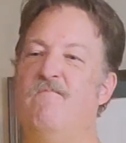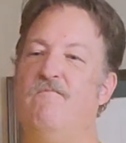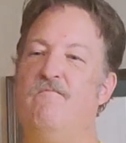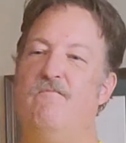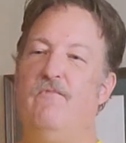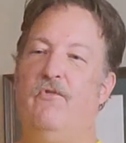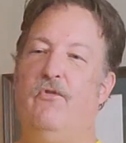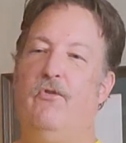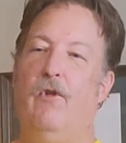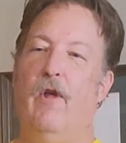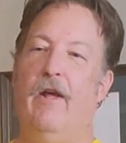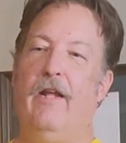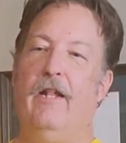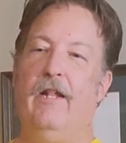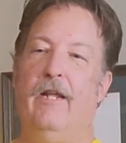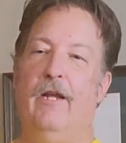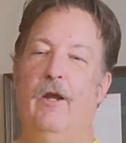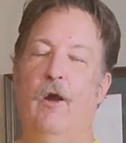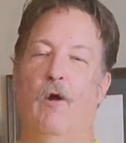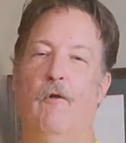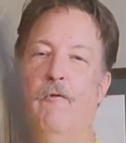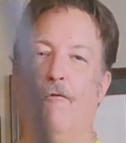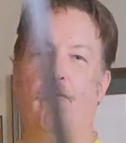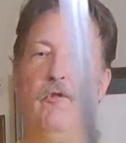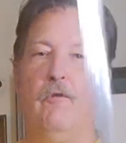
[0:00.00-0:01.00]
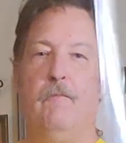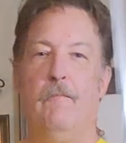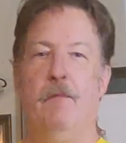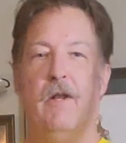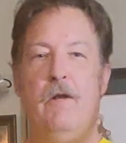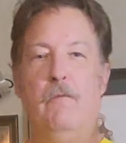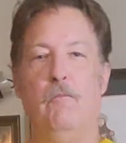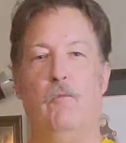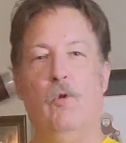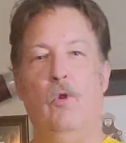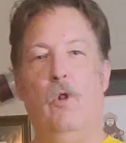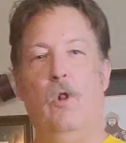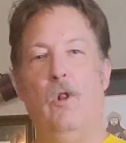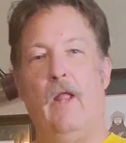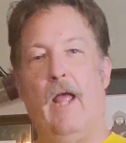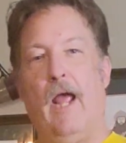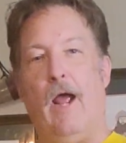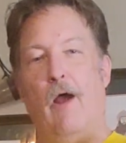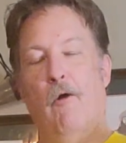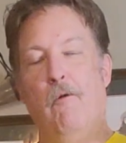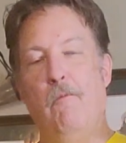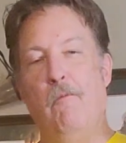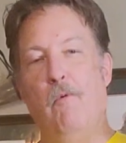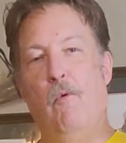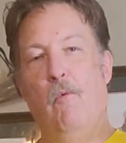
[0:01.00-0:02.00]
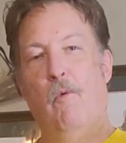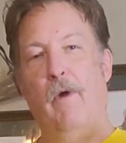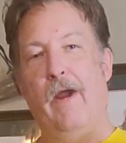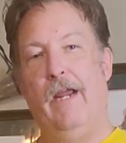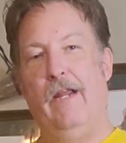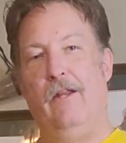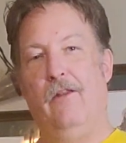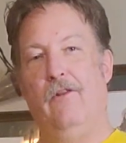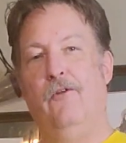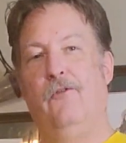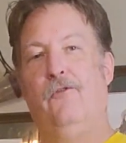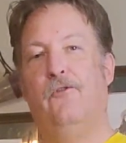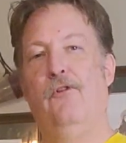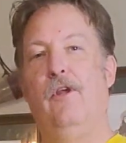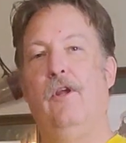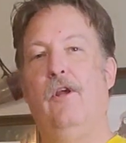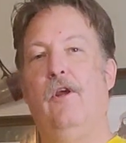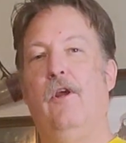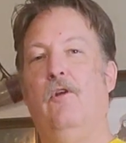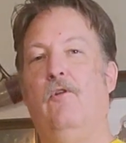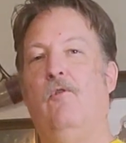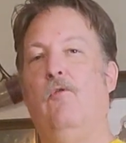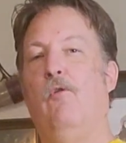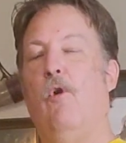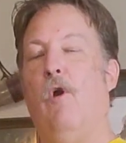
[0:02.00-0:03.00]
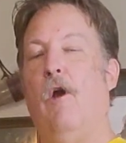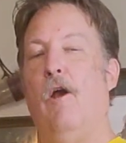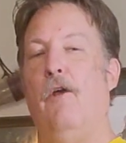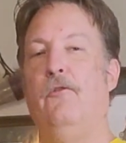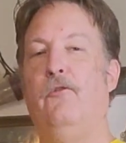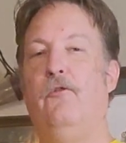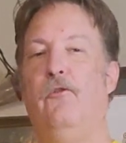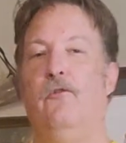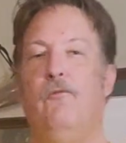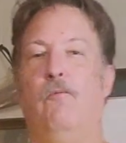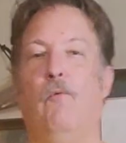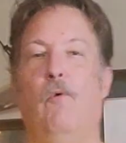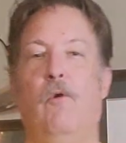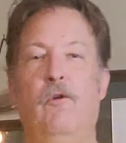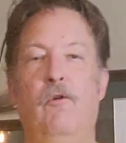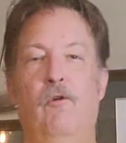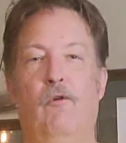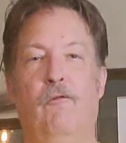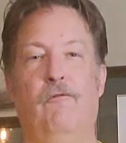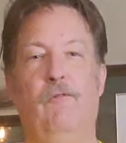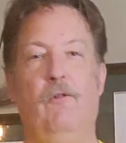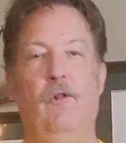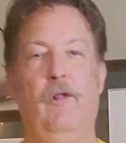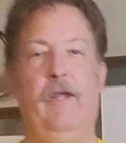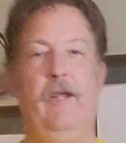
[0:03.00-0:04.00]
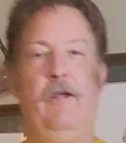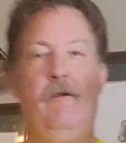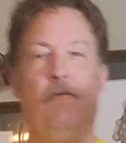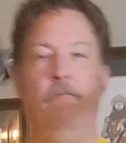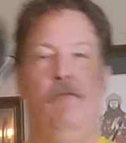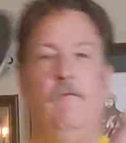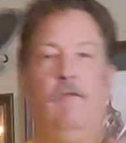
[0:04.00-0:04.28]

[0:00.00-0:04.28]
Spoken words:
slightly over the minimal allowable weight. This thing uncrosses wonderfully,